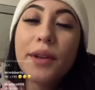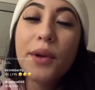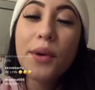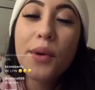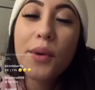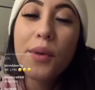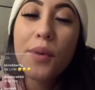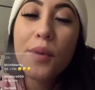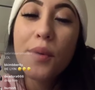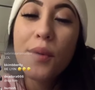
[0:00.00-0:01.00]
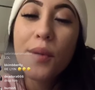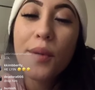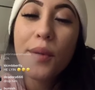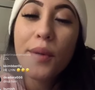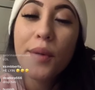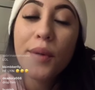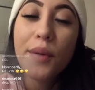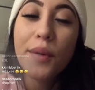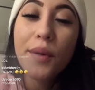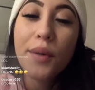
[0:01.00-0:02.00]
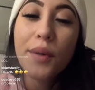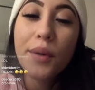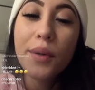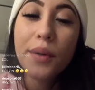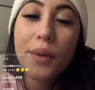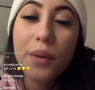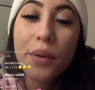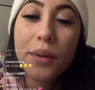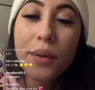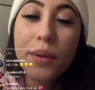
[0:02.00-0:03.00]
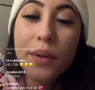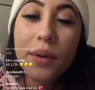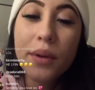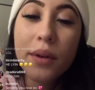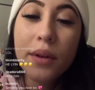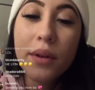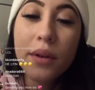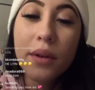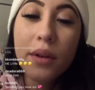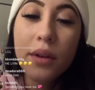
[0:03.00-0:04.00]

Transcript: Nobody speaks.